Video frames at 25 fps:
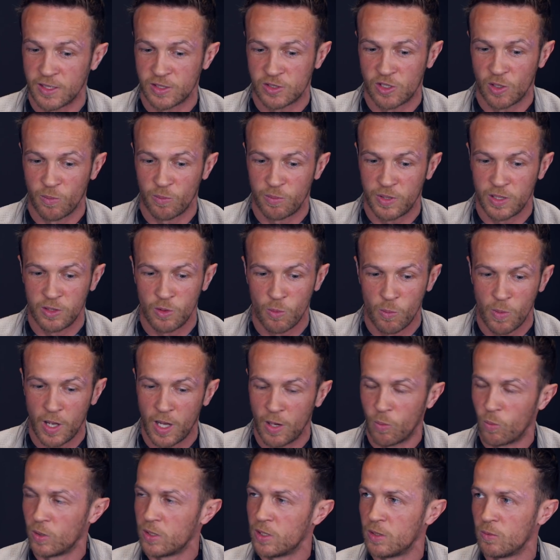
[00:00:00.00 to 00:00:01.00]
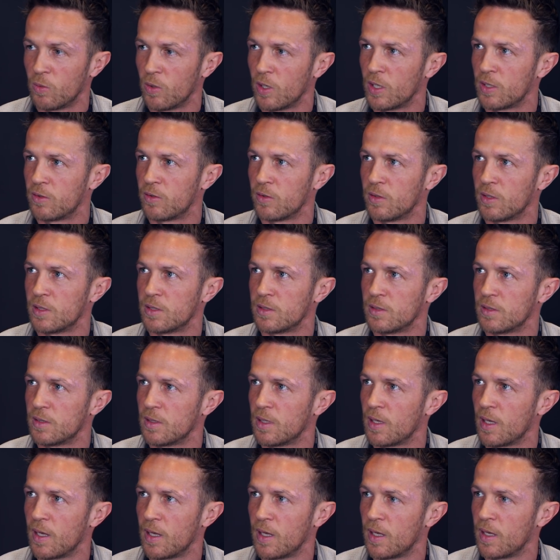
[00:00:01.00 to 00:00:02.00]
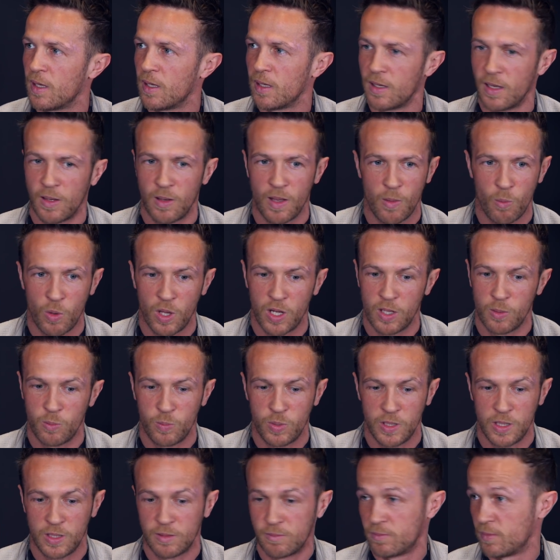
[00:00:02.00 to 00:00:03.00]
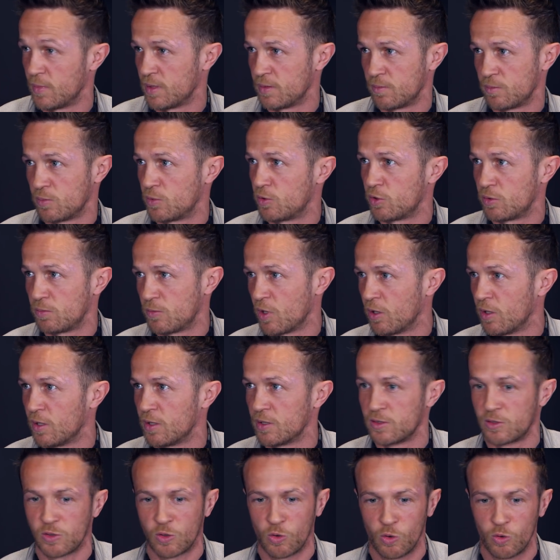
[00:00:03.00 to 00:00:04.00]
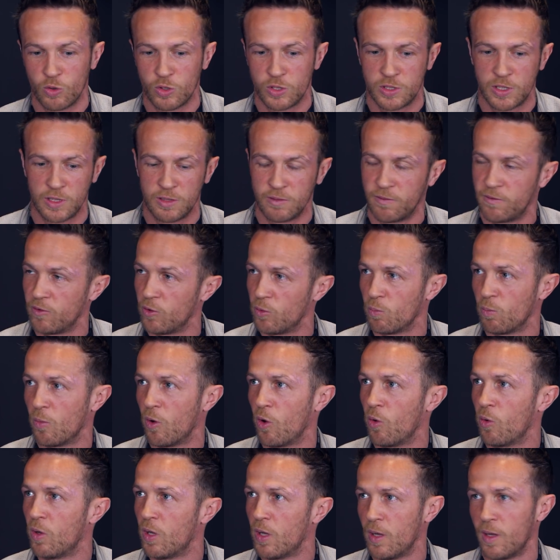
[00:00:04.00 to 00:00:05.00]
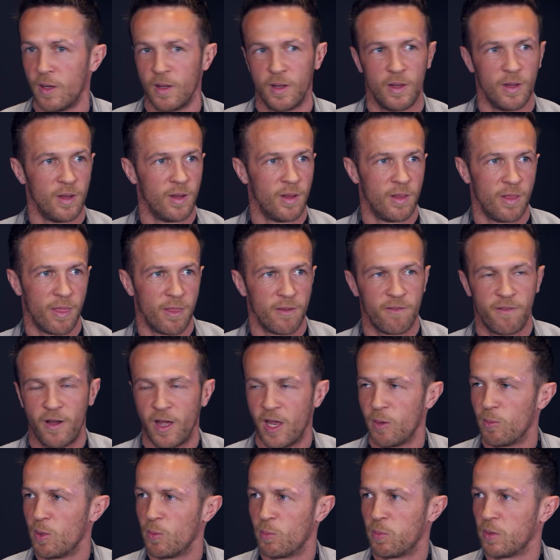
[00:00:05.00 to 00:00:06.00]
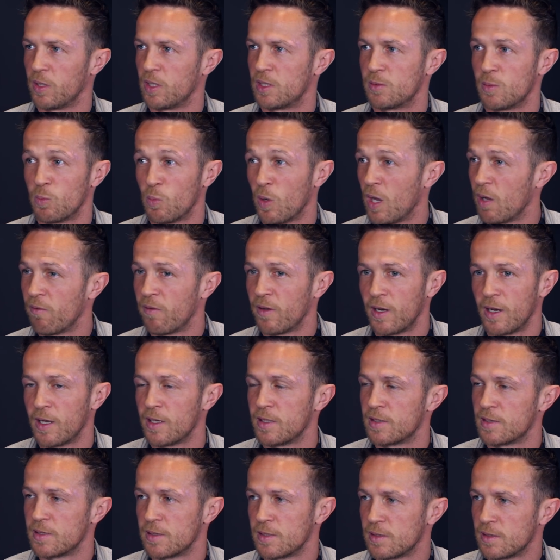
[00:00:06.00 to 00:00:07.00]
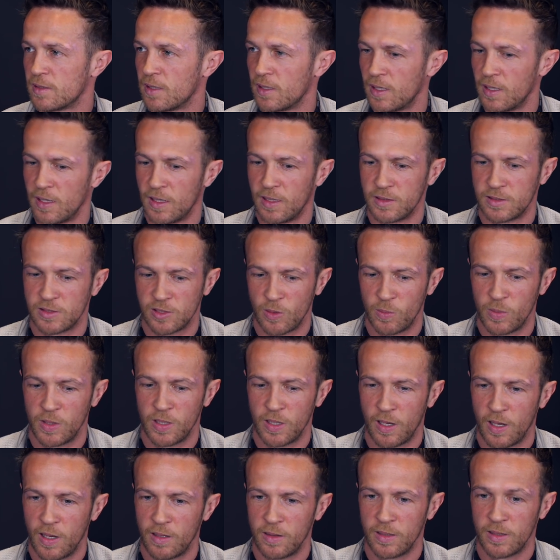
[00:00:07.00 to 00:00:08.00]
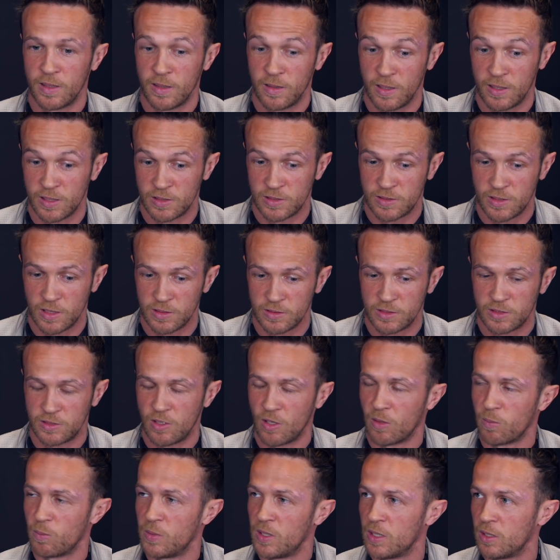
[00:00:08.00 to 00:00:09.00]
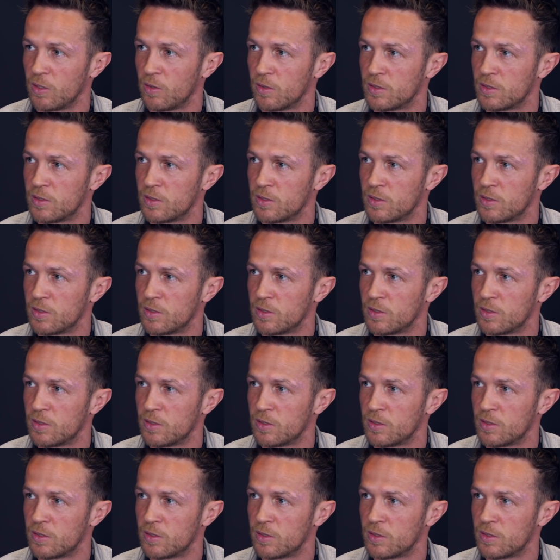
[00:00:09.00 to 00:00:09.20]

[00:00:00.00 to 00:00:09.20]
that's something, no matter what you want to do, uh, whether it be journalist, coaching, football, fireman, policing, whatever it is, uh, it's something that, that that's, that's stuck me in